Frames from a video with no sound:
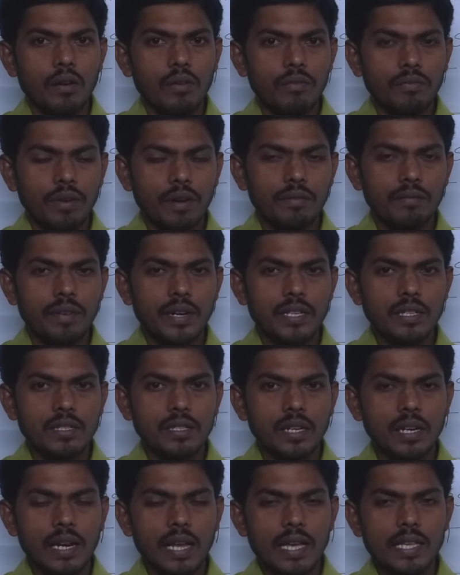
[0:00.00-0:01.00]
from
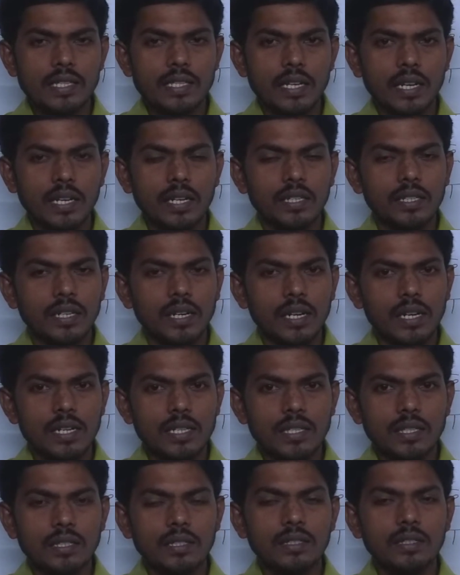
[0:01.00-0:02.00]
first class second
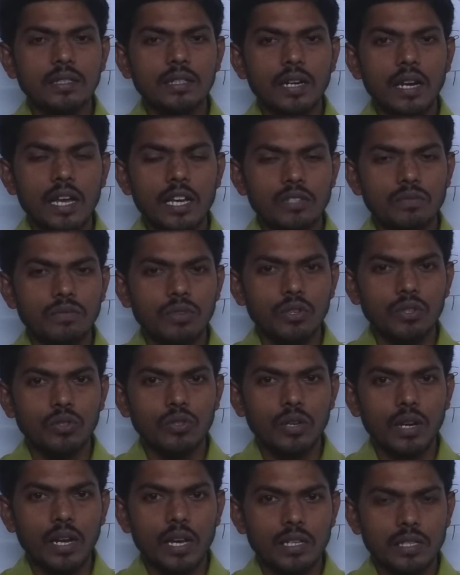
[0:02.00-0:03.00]
class third class
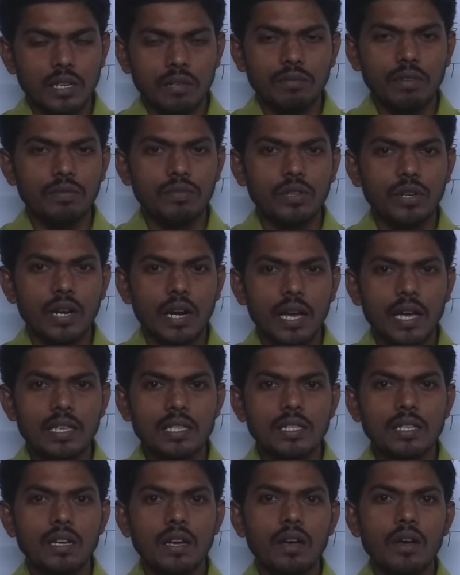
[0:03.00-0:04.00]
fourth class or fifth
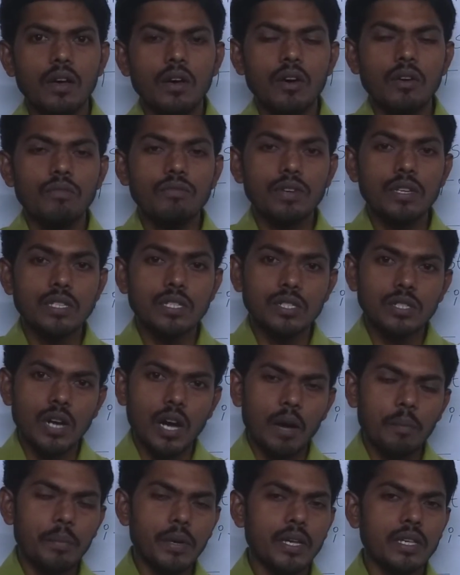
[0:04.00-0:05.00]
class which
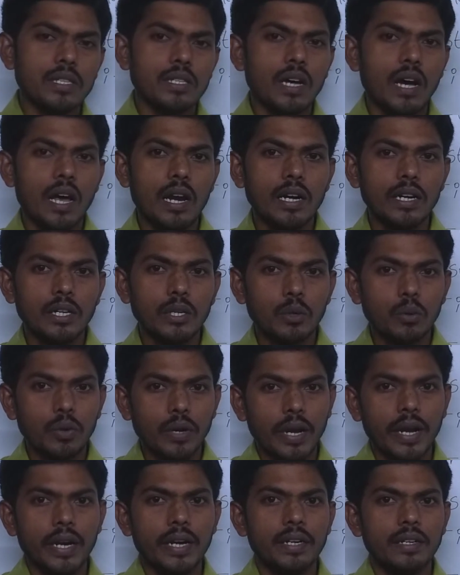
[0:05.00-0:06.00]
topics already you
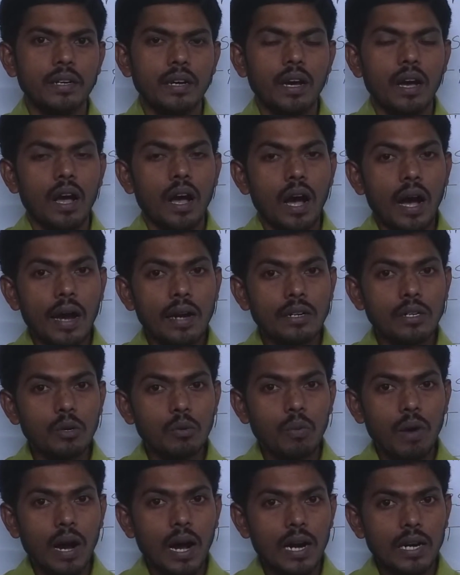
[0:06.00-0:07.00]
read and
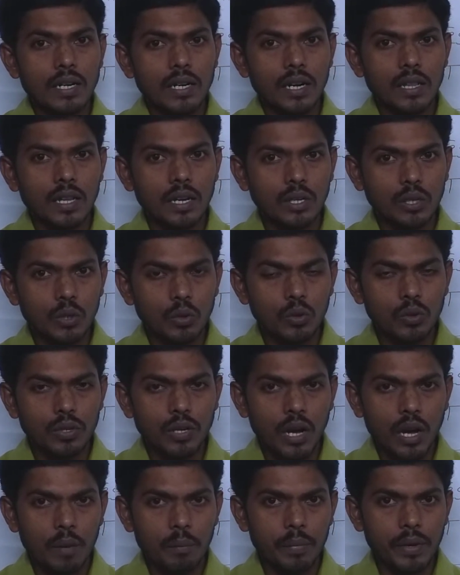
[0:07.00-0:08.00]
what are the new
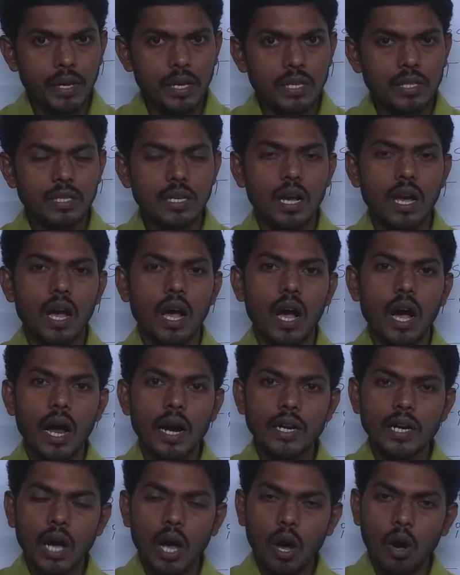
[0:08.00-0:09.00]
topics
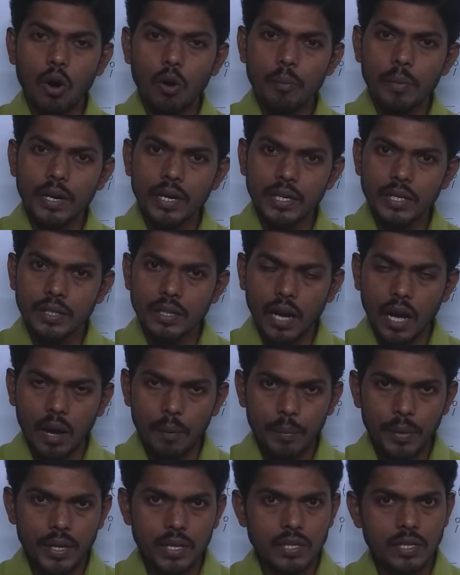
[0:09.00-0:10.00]
and how many
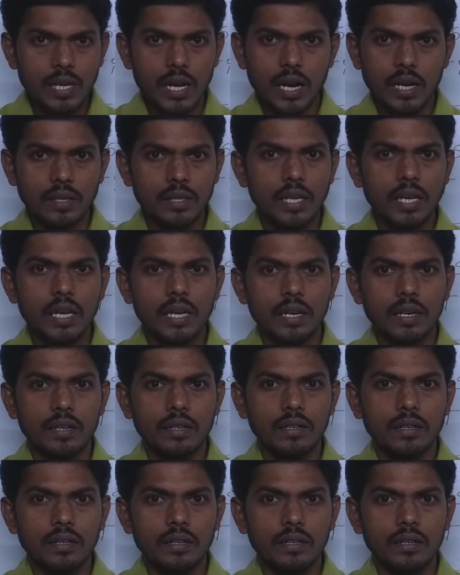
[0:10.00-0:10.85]
topics are there